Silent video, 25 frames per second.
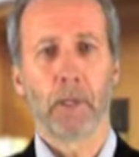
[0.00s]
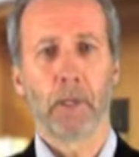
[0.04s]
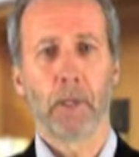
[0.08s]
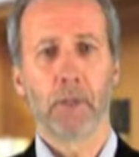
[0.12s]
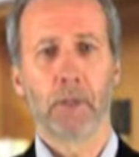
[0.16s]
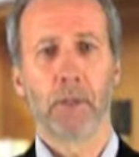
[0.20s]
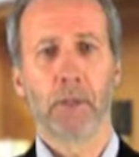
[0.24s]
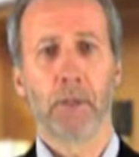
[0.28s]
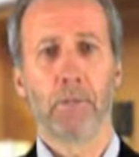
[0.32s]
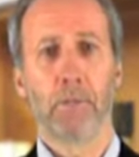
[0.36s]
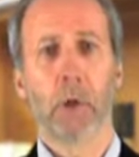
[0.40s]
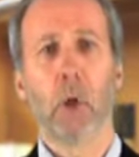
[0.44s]

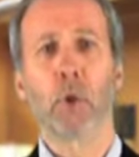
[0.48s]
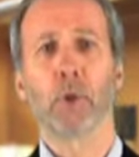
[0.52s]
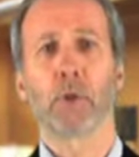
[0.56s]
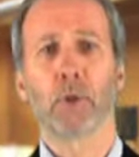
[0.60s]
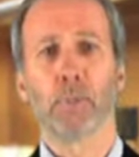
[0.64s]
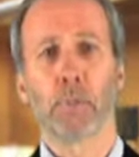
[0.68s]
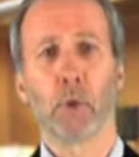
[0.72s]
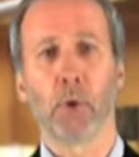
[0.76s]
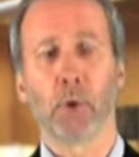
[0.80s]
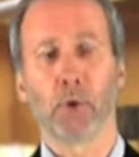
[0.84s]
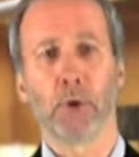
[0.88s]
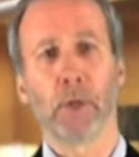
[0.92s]
is the
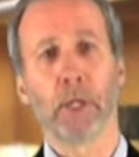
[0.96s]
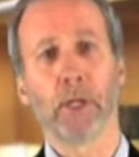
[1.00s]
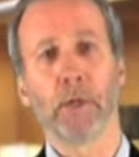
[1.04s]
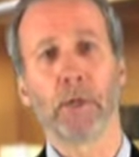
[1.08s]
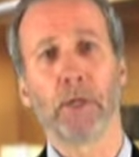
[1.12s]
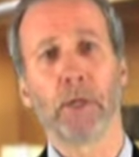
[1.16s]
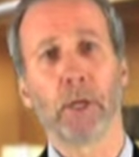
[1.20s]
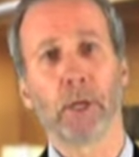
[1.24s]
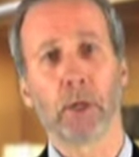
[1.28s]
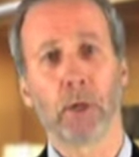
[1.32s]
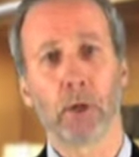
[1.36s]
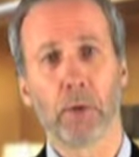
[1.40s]
most important thing
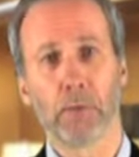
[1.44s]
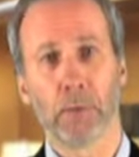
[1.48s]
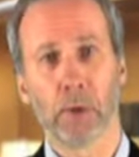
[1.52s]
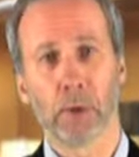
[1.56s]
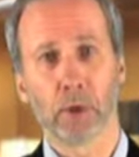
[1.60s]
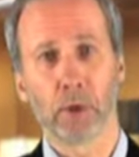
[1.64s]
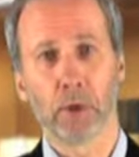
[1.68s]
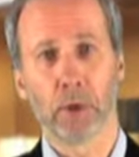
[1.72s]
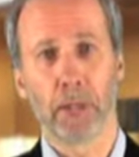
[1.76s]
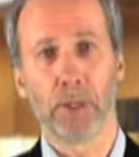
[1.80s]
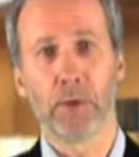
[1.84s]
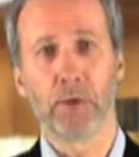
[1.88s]
to their
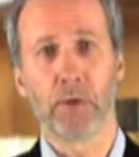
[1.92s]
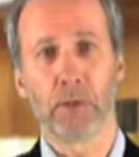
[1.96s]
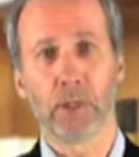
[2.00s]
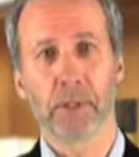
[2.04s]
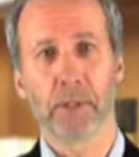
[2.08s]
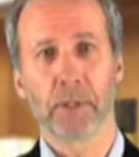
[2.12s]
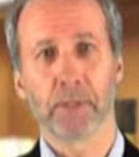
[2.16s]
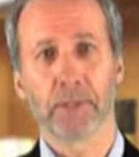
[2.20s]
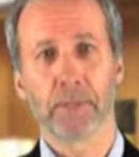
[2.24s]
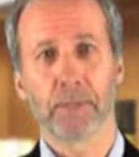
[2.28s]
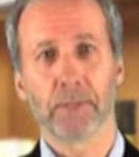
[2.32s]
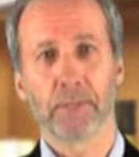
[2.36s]
commercial
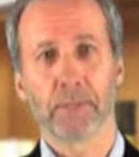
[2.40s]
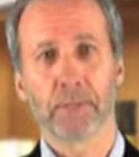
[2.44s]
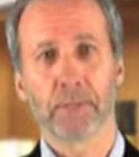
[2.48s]
interests.